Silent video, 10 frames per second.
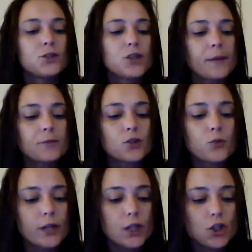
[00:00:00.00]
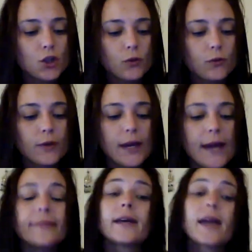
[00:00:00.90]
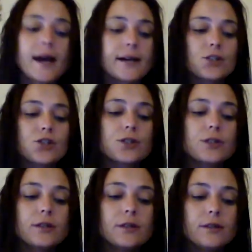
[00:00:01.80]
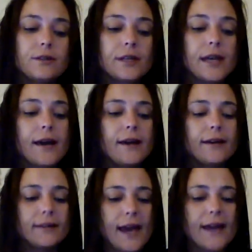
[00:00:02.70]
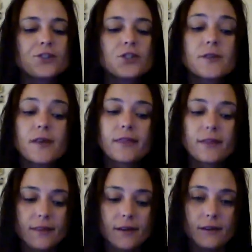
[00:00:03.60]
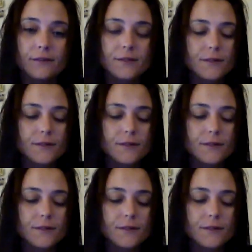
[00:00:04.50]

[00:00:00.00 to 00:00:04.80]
Chapter 22, and the catch, the ca- and catches the thief.